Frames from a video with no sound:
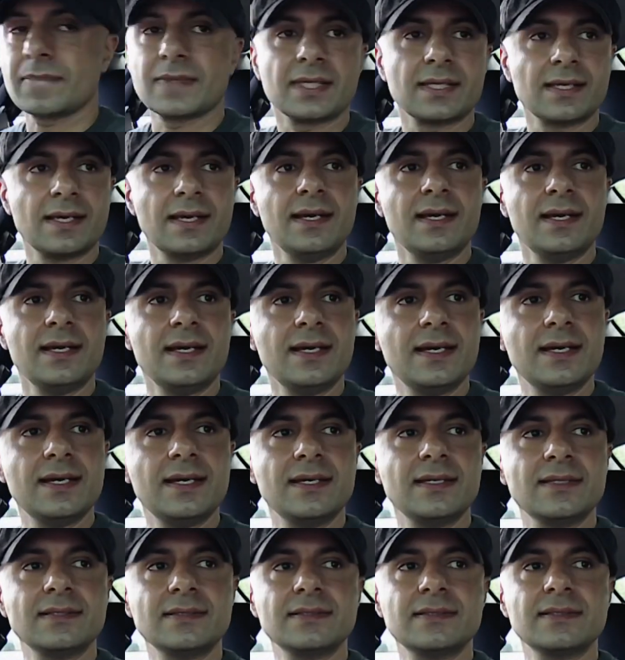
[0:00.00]

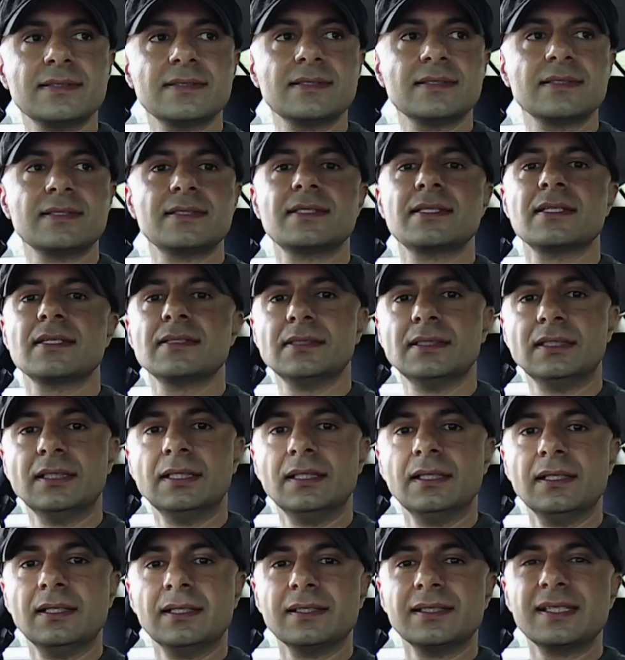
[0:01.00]
And
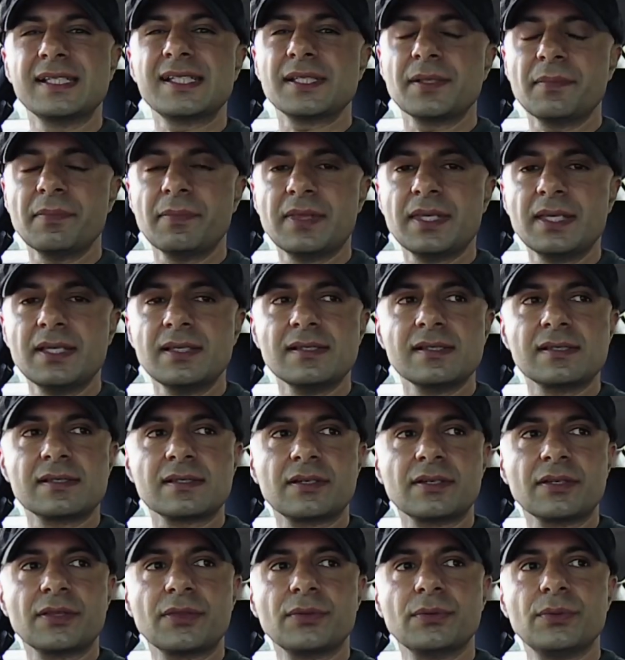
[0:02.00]
there's some things
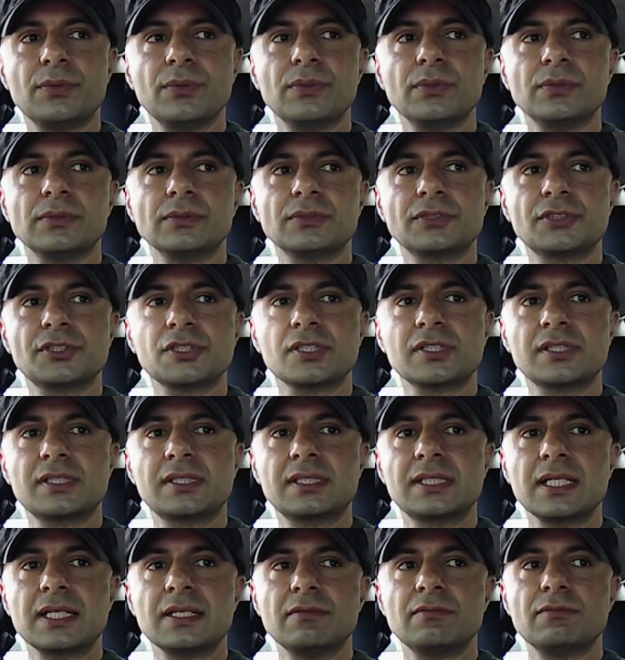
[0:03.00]
that I thought just
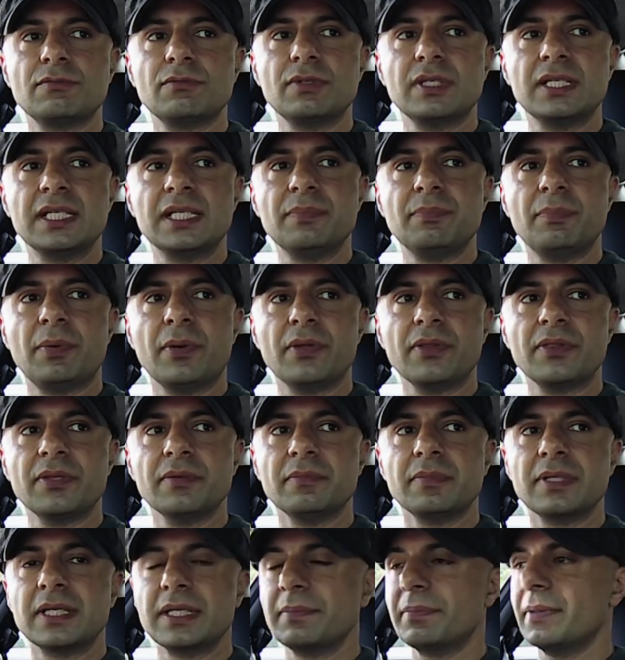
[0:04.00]
didn't really bother
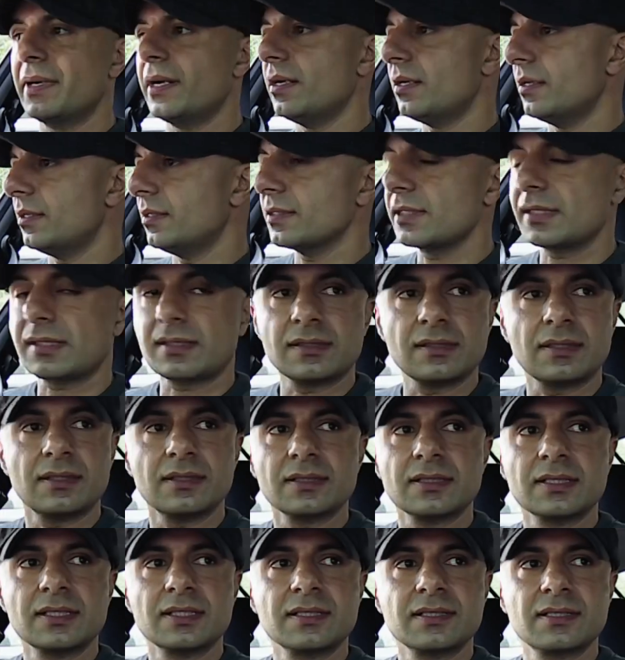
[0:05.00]
me, but are
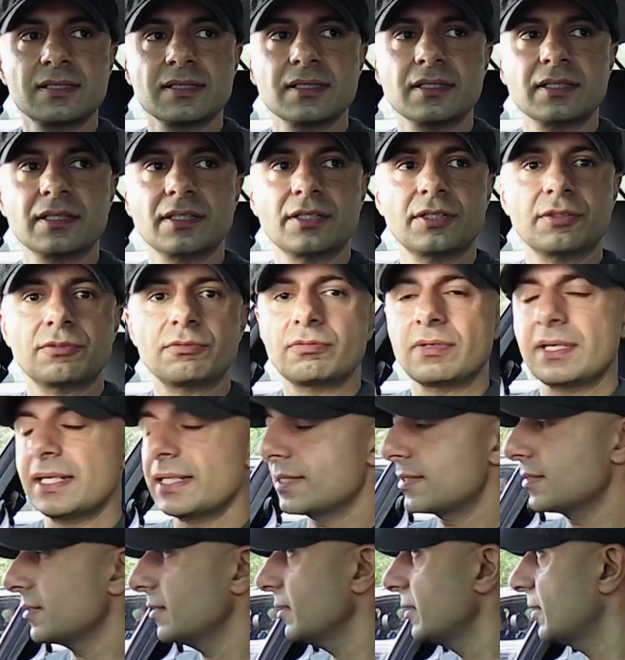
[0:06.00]
starting to
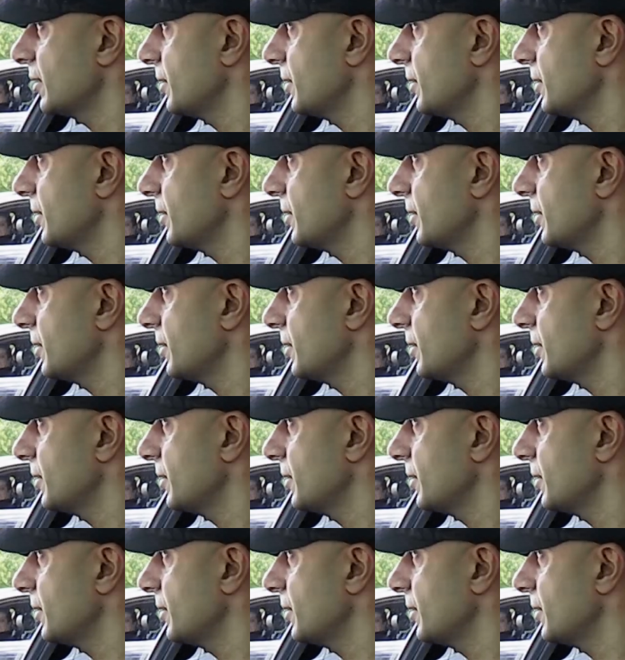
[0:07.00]
grate a little